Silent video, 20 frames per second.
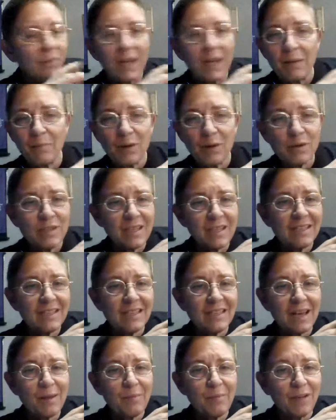And most of the
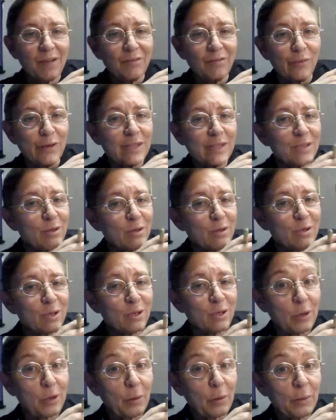time I've researched
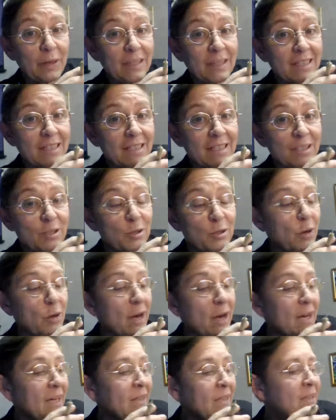the terpenes in the
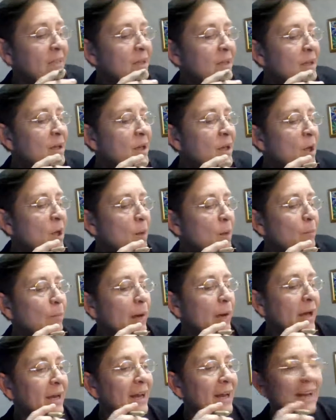strain,
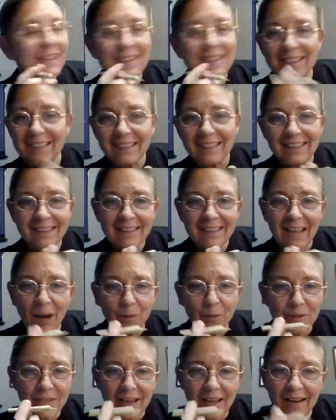but I
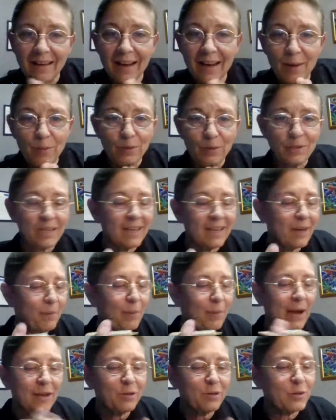was unable to get
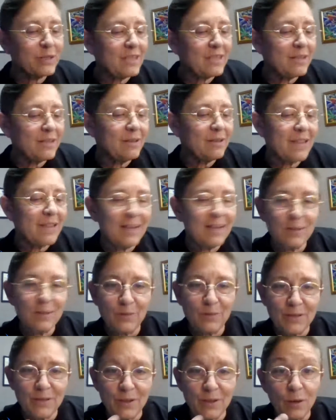battery test
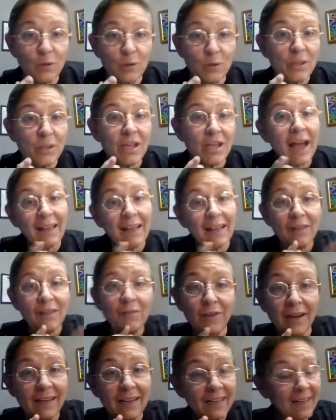results, which I love
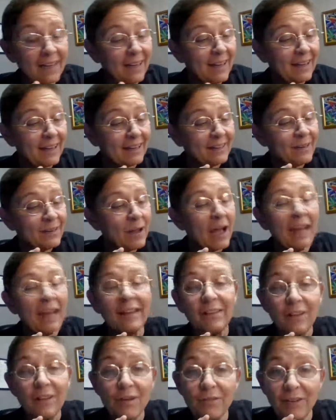Vitacan. I
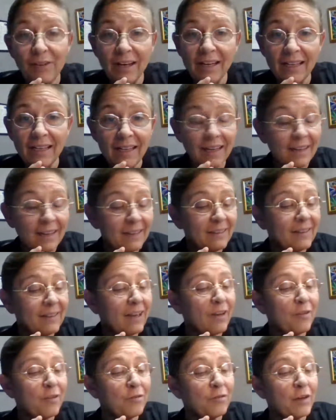love Vitacan.
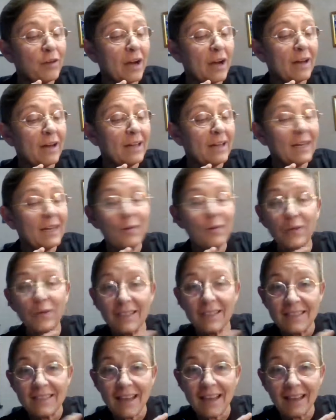If anyone
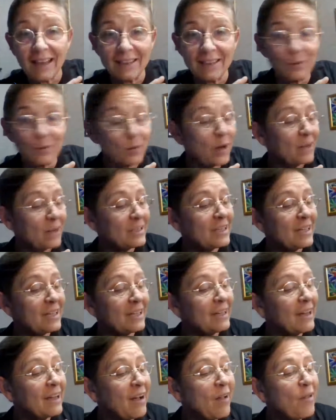in tech is
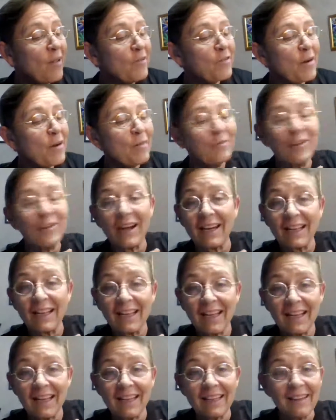watching from
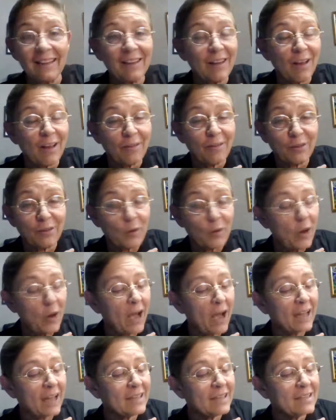Vitacan, love you
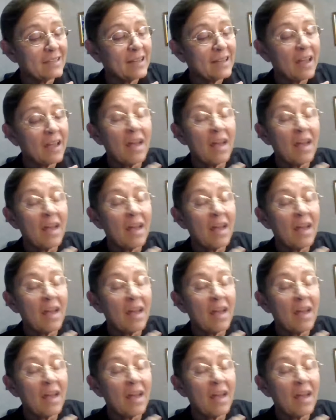guys.